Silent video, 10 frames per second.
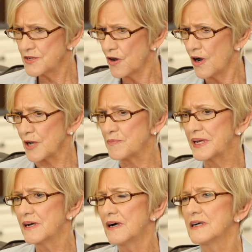is not,
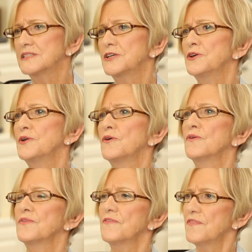because
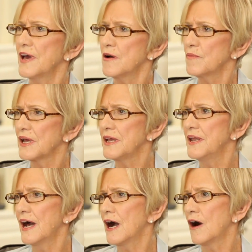the family
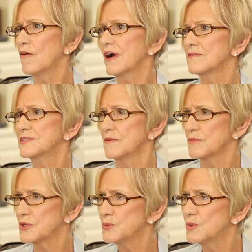now have
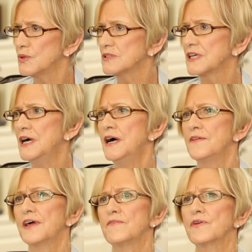some tools.
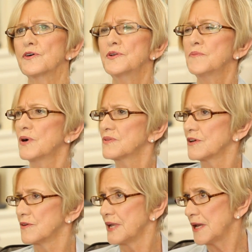They've learned about
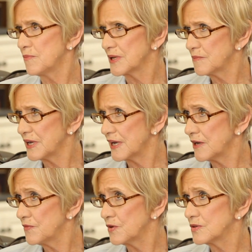their enabling
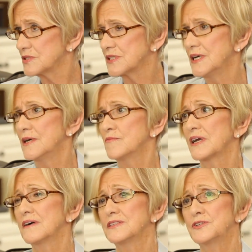behaviors,
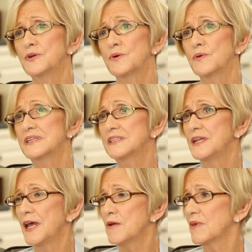because it's
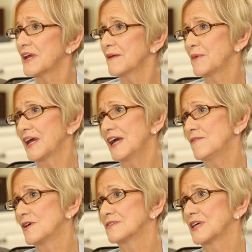enabling
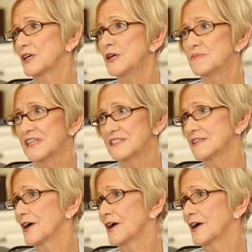behaviors that keeps this